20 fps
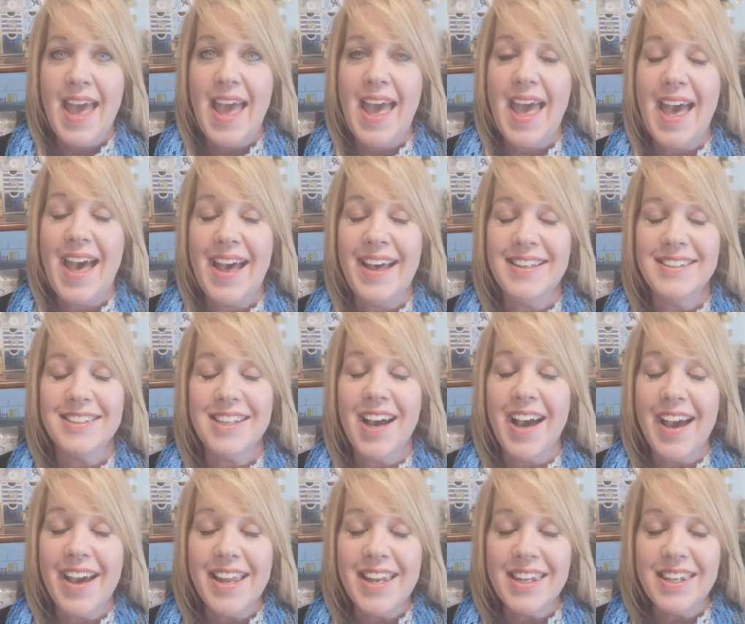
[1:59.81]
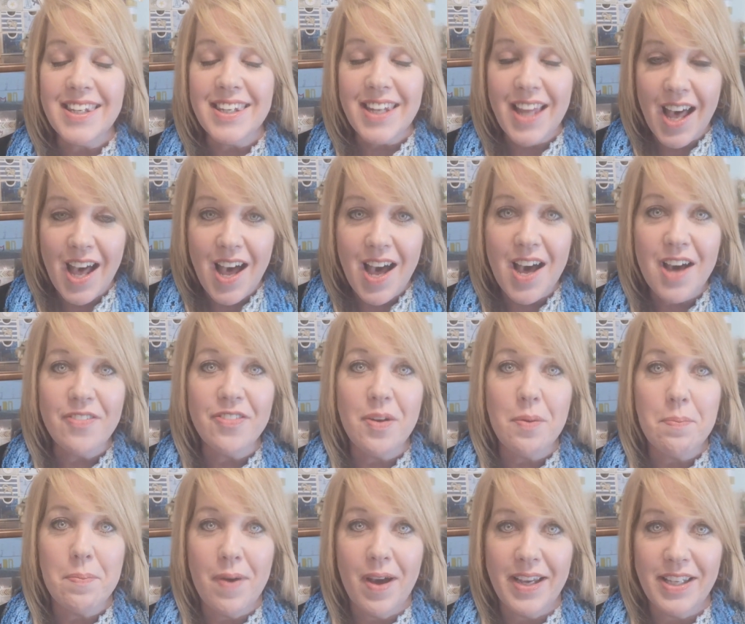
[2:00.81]
And I love
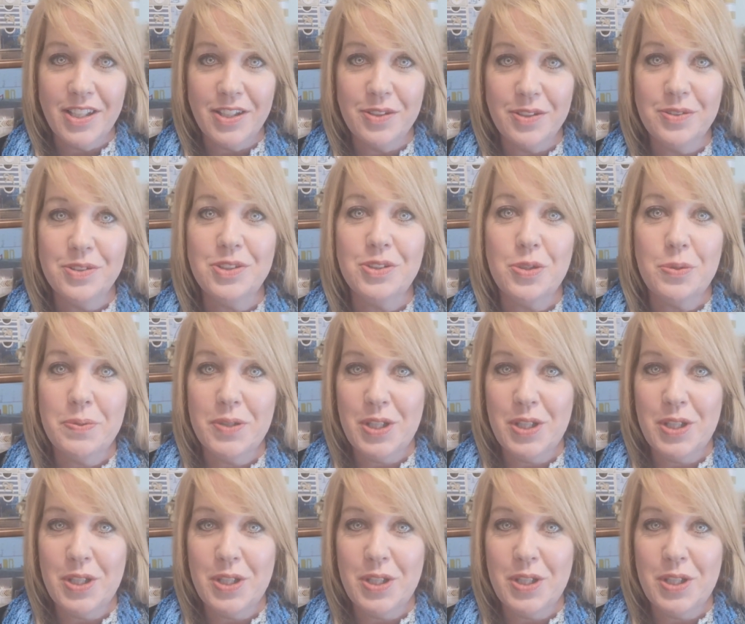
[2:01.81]
my YouTube